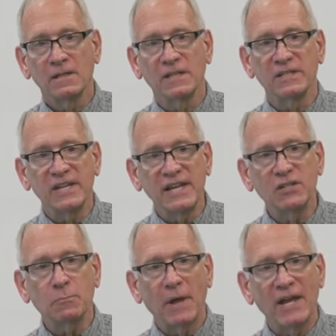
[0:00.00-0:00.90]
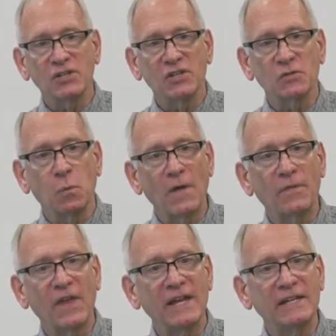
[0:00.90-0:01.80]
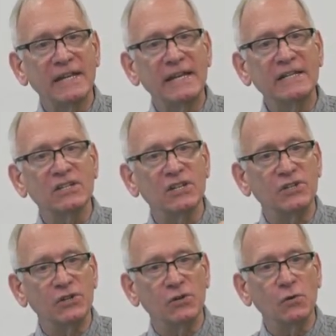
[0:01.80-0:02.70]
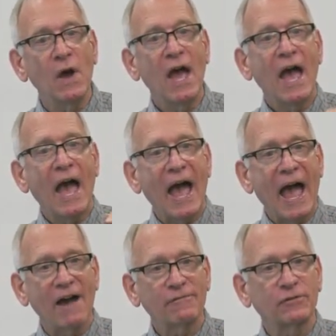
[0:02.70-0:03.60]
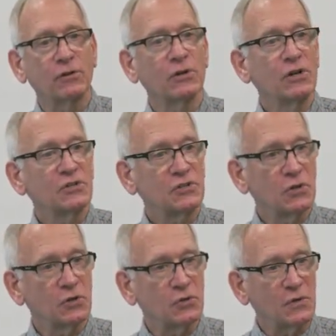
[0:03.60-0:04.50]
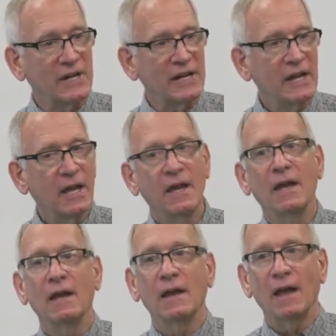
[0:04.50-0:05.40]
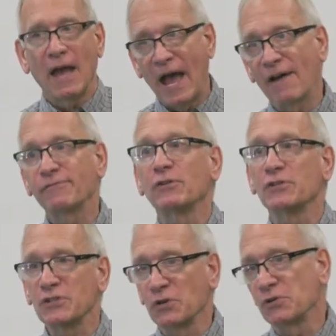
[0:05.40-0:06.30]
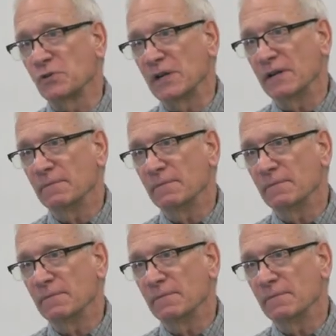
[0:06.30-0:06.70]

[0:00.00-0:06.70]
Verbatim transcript: to teach patients what they need to do after surgery, after surgery.